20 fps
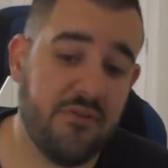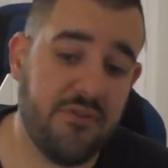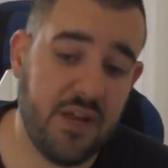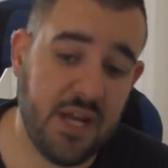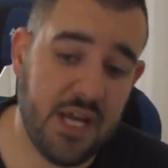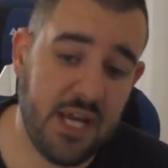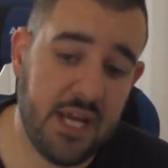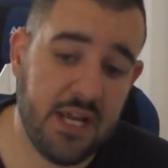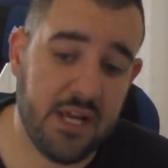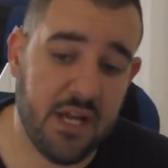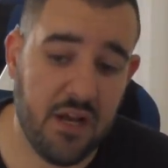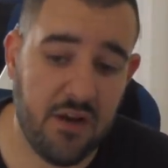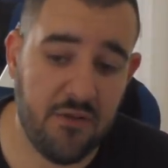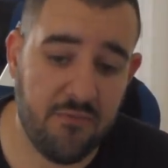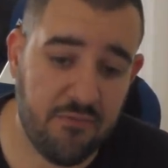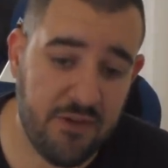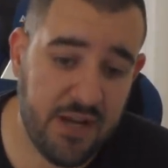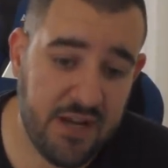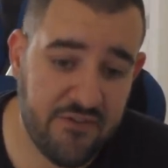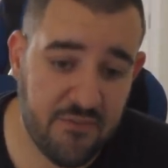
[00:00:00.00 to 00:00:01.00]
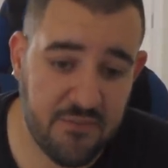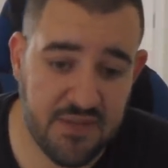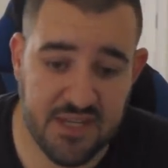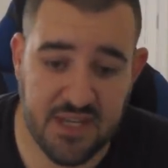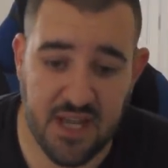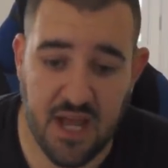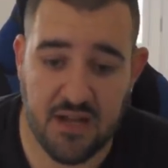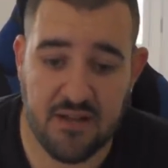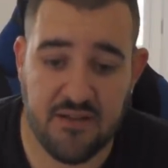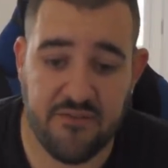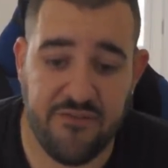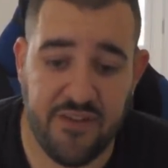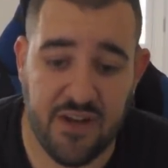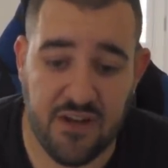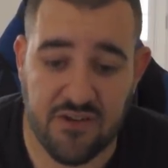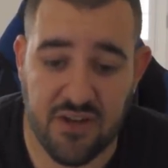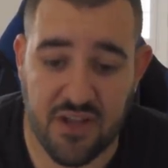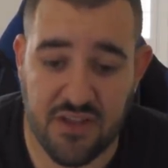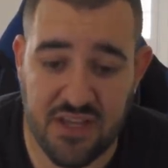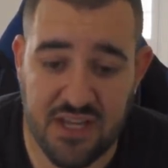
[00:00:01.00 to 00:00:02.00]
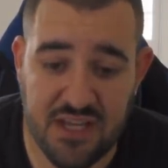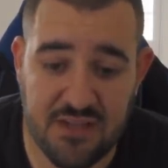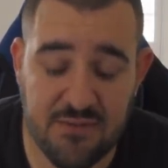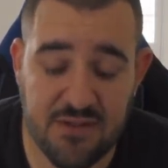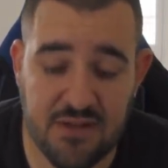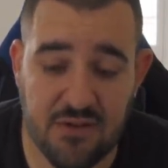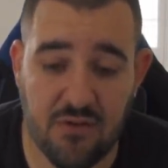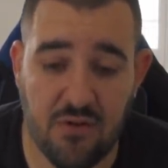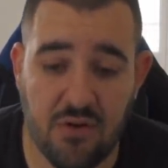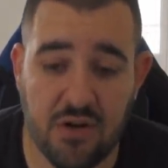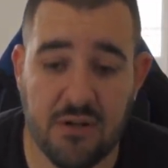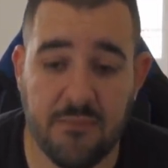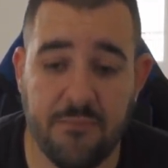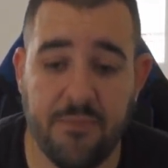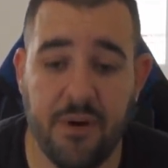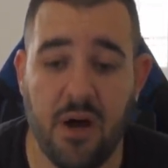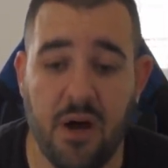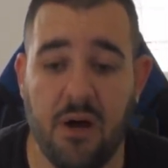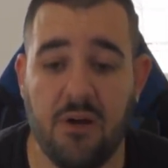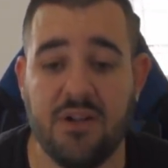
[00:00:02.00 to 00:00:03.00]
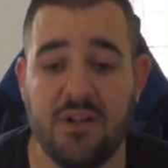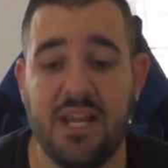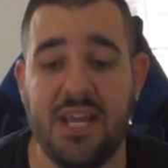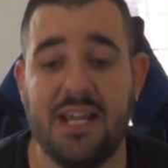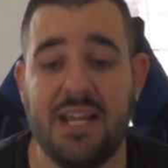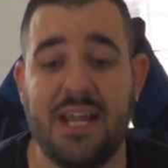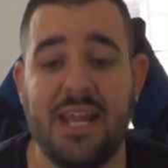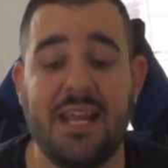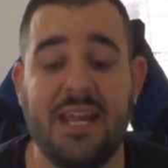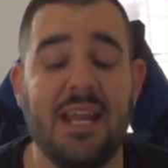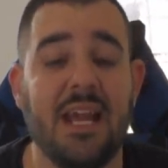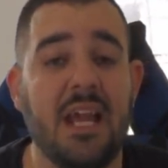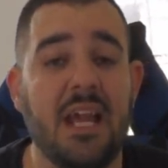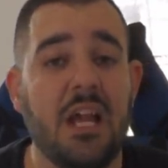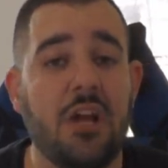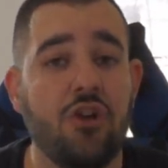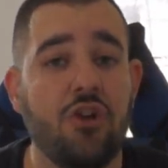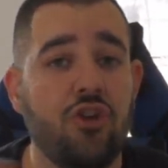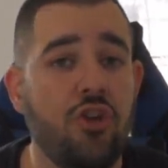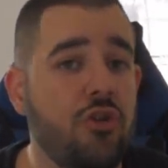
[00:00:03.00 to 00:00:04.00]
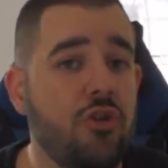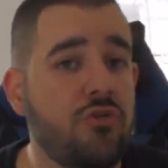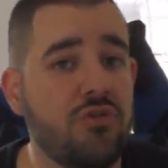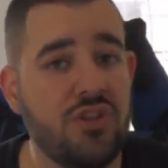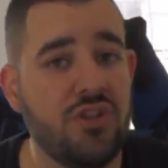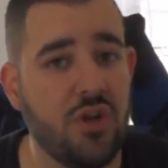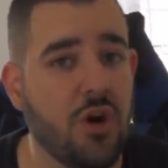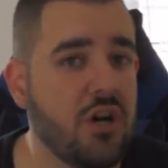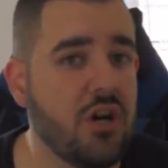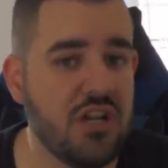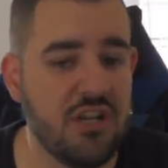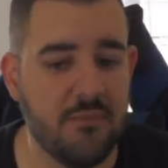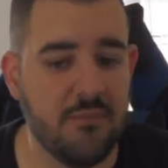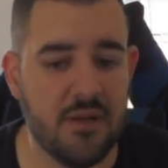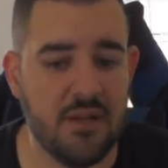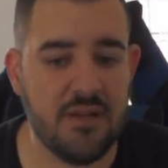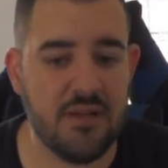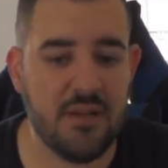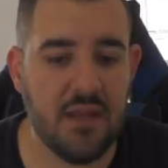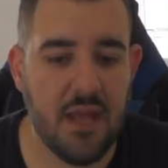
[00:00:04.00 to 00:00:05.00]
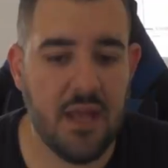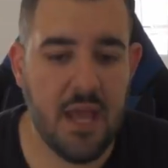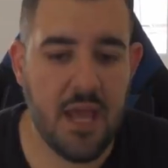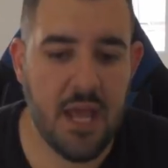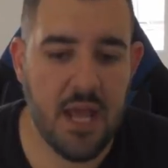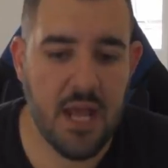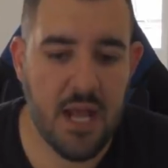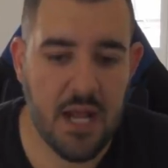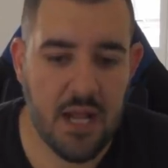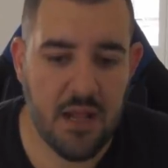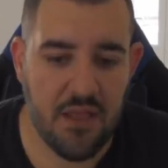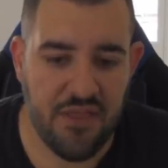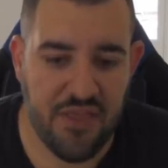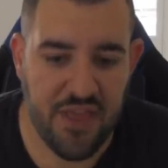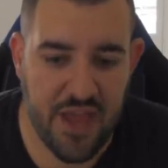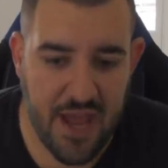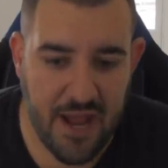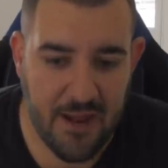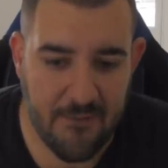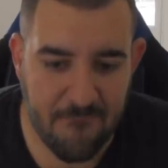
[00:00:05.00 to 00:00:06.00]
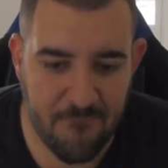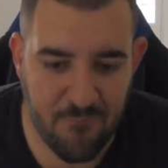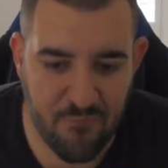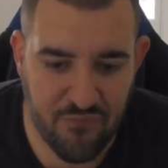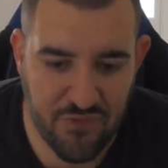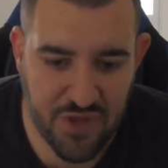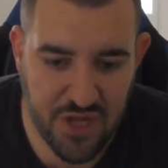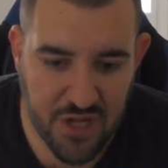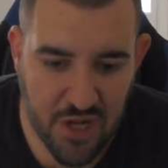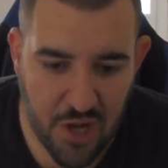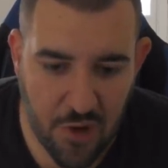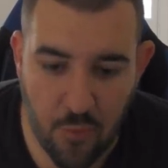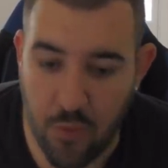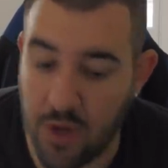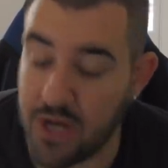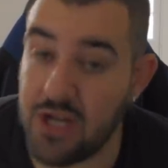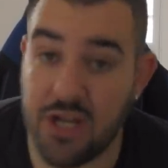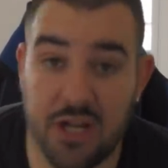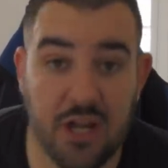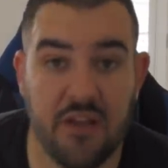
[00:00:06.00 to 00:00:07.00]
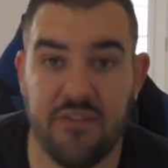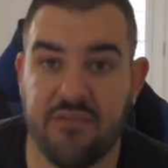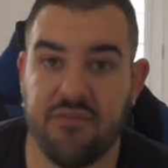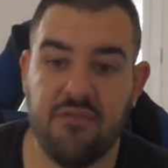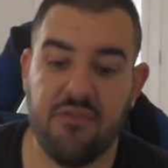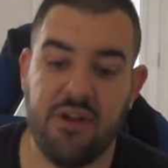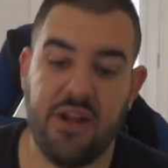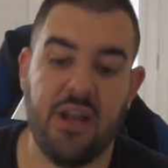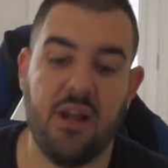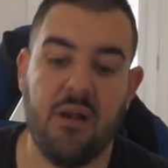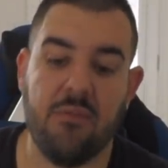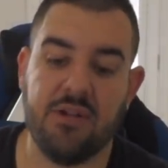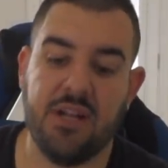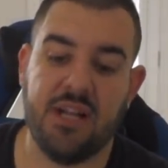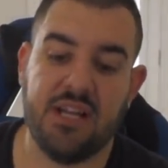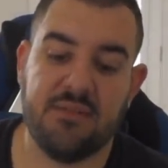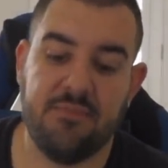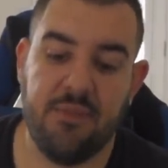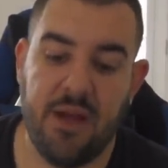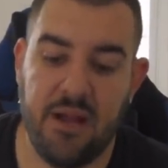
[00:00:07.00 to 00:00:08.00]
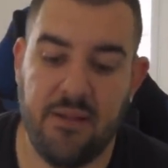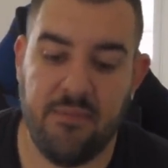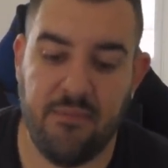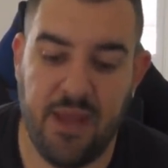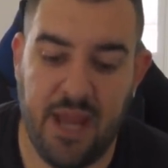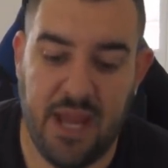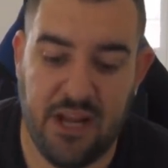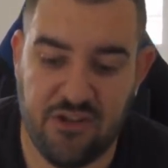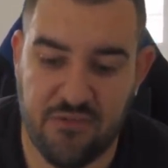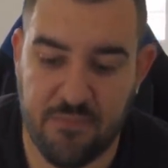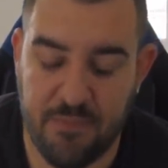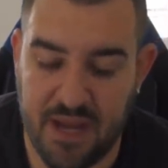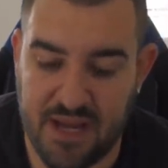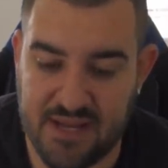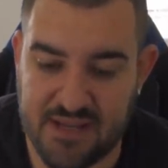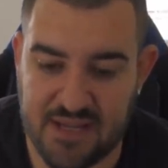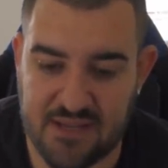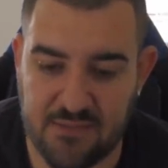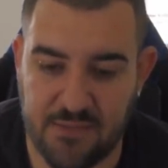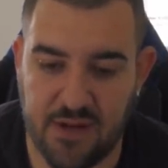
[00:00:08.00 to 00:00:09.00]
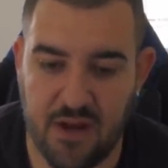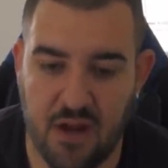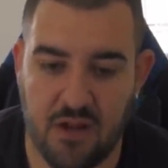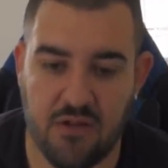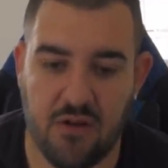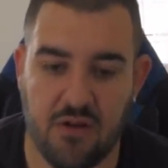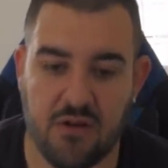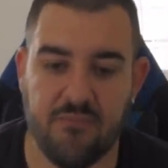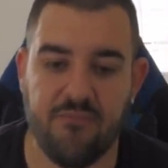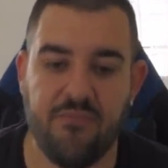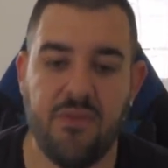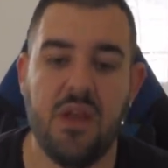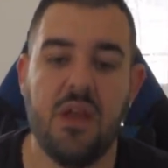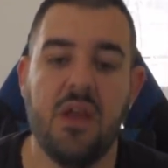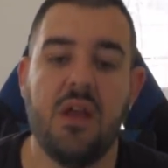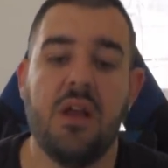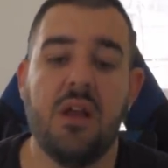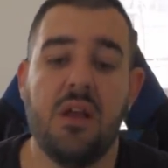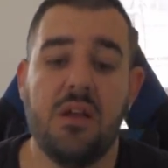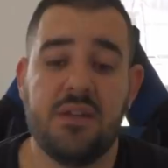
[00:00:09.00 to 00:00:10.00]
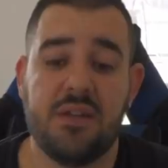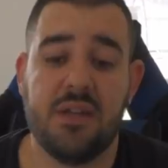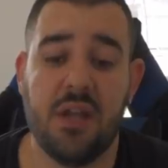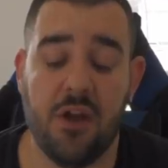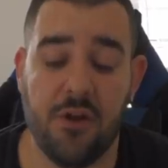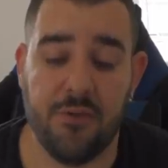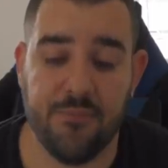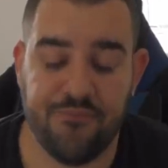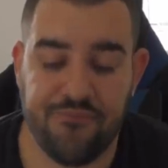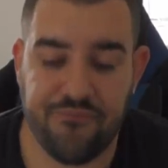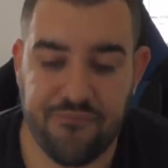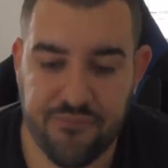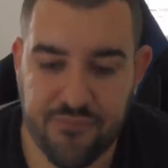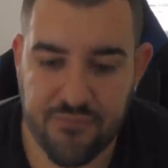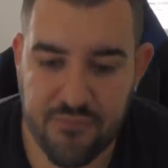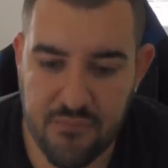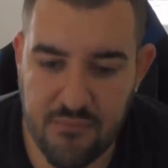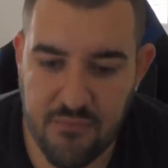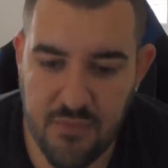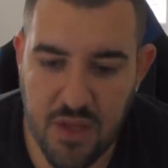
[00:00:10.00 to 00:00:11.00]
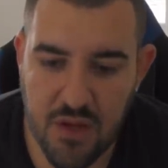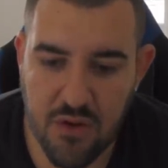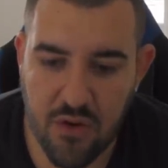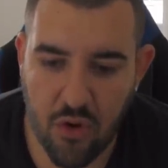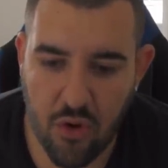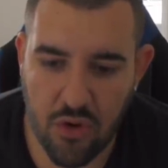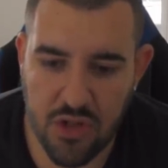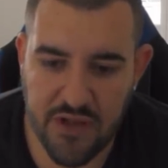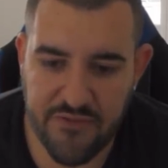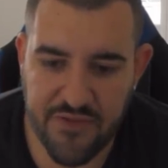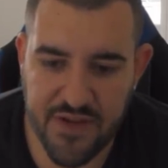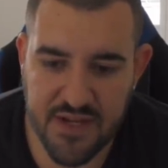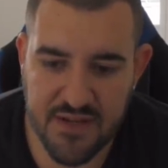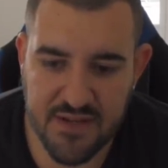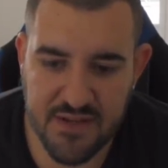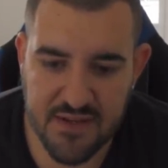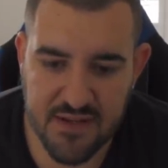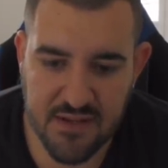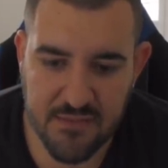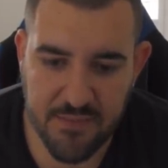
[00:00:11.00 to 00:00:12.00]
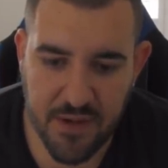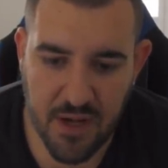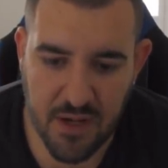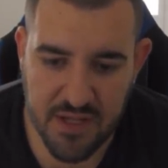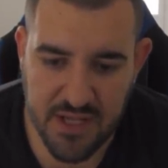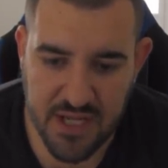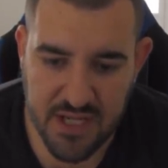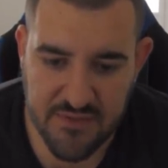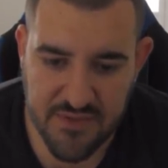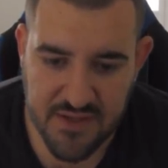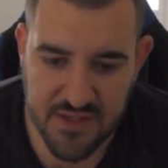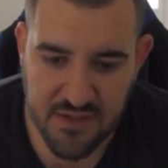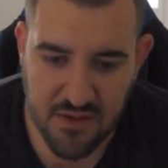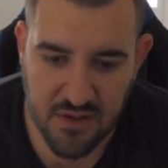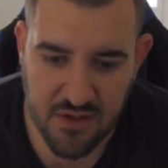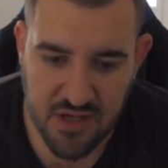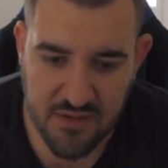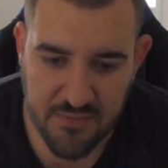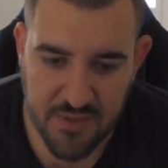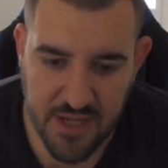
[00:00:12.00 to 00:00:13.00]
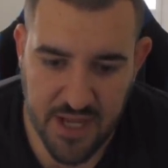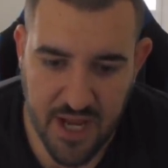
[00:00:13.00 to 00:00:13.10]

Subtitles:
Here you go. Read from the start to finish." So this was all compiled in a Google document that, you know, we're going to go through it and I'm going to explain each piece as we go along. So, all evidence is compiled at the end of this document.